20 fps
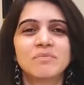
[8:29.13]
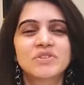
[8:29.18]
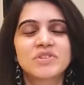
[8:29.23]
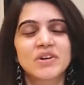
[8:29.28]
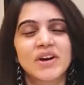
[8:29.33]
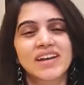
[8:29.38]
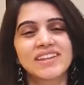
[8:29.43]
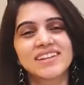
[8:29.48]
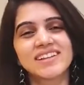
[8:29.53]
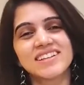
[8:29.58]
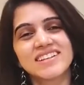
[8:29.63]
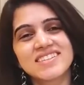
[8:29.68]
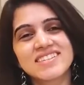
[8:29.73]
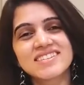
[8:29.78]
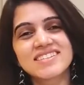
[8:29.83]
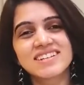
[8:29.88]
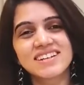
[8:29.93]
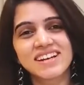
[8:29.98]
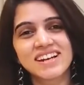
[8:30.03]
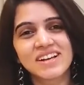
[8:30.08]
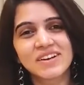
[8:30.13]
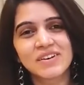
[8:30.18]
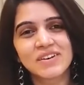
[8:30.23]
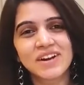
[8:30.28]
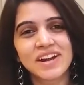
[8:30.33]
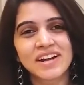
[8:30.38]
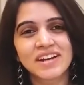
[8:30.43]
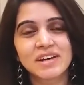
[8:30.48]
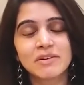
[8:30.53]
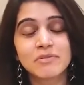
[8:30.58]
So I think this is a really
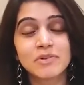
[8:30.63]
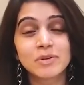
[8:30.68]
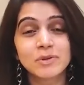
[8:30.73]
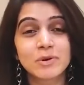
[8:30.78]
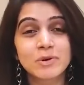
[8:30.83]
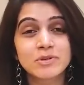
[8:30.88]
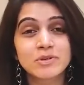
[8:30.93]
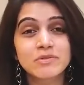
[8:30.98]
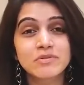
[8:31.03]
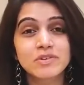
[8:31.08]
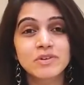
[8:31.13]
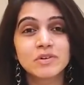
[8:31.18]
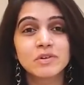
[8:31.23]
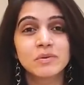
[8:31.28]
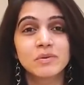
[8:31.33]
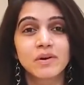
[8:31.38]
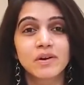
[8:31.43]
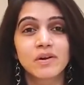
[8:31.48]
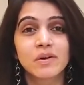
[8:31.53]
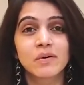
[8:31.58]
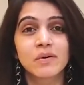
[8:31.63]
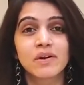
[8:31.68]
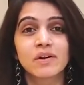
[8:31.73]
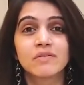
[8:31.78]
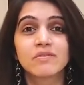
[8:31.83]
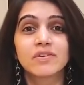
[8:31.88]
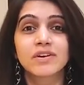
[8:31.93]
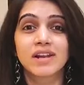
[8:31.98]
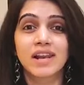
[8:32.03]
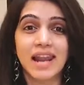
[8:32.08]
cool idea for those of you who want to go
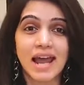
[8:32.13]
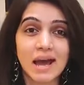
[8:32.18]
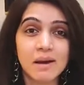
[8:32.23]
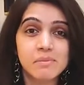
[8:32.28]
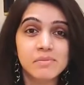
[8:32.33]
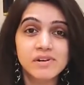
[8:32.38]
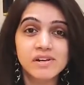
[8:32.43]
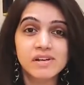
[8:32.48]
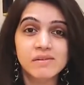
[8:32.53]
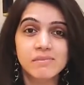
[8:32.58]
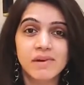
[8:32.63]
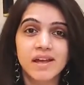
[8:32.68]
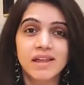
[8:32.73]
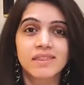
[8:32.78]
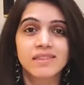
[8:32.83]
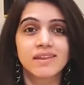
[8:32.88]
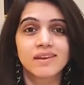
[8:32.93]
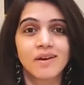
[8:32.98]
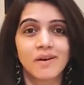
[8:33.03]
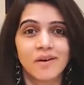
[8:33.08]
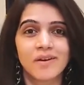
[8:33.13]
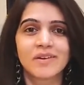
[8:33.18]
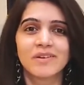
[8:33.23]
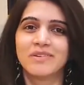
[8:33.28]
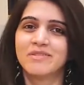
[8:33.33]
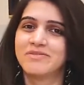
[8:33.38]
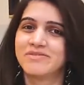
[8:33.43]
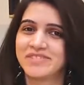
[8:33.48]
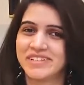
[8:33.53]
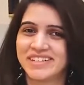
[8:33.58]
in for elaborate mehendi on
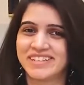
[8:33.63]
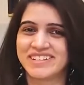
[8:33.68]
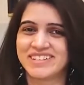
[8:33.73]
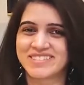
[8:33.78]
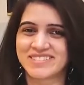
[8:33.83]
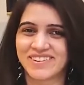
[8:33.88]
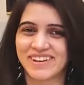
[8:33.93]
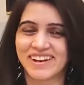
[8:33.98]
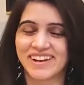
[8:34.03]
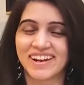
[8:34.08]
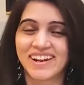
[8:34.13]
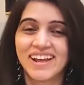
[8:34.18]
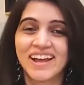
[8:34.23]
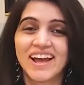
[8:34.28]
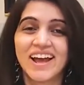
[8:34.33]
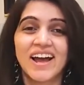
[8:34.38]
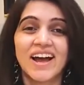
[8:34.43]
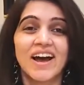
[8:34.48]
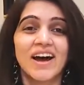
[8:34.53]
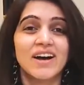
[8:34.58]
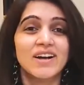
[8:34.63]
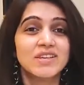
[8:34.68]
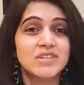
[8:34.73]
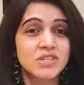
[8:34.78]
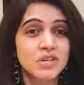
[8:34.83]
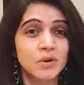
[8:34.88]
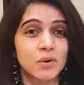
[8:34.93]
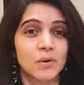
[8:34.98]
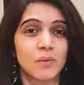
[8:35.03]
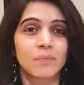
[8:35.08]
your feet as well.
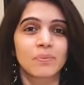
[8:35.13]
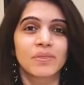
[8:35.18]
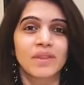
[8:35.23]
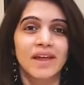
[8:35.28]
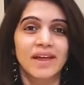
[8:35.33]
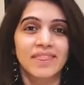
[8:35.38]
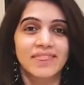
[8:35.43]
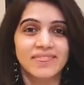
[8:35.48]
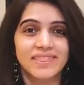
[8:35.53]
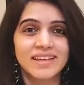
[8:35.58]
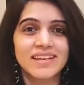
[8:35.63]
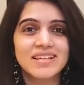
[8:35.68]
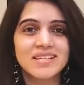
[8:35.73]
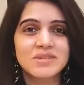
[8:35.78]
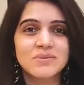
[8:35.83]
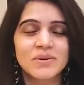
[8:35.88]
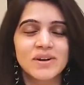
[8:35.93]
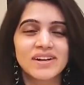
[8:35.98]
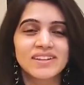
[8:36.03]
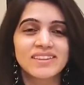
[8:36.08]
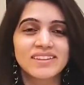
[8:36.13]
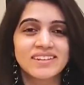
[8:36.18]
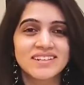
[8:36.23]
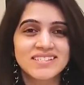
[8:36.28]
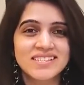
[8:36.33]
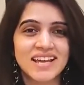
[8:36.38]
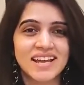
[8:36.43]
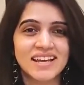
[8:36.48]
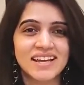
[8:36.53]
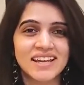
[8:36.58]
So these were the
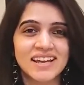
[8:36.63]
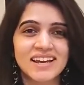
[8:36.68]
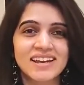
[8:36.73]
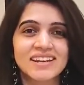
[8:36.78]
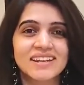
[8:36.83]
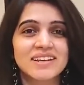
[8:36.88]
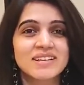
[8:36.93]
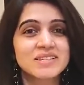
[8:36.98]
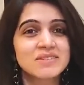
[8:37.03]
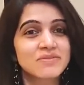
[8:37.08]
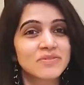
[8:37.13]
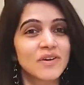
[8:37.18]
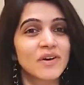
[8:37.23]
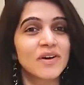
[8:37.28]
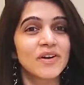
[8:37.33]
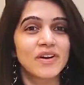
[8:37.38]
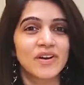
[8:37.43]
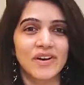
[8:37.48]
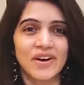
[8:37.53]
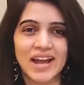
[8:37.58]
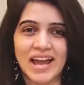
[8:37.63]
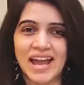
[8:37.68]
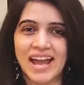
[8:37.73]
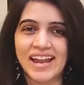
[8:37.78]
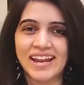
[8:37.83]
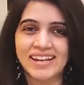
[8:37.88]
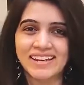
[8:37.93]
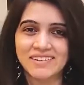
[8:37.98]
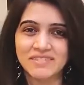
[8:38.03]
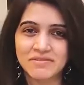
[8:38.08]
design ideas for your
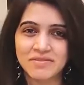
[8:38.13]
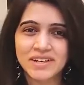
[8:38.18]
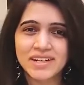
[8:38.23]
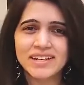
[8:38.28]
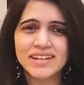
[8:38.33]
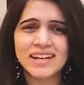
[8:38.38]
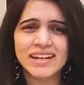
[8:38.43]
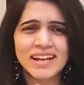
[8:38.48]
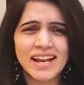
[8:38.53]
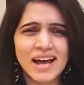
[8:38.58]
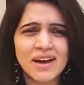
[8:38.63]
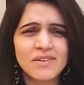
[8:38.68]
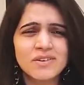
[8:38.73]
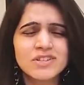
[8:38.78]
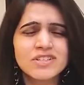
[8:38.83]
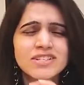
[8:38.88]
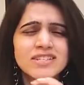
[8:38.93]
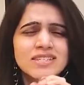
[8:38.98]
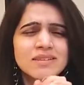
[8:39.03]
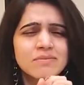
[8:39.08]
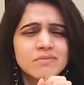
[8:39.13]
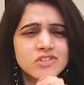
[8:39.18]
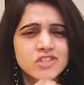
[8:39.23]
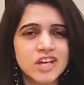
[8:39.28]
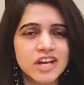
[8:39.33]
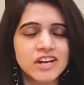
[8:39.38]
hand and feet, and now just some